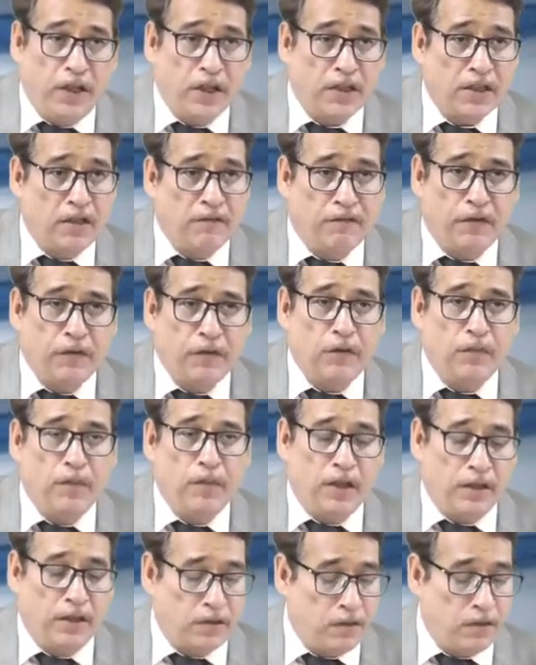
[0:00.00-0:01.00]
and 50
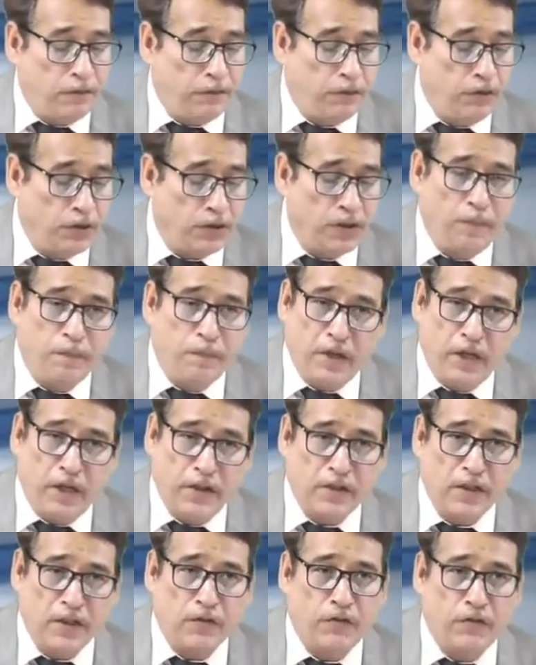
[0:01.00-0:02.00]
marks of course
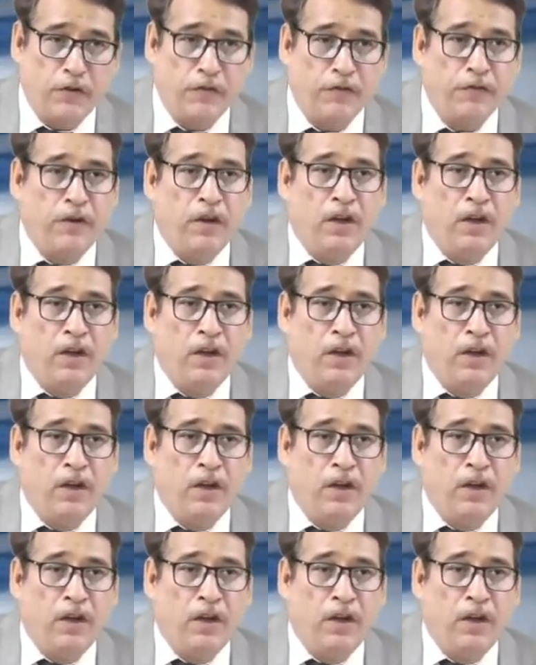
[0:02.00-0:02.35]
comprises of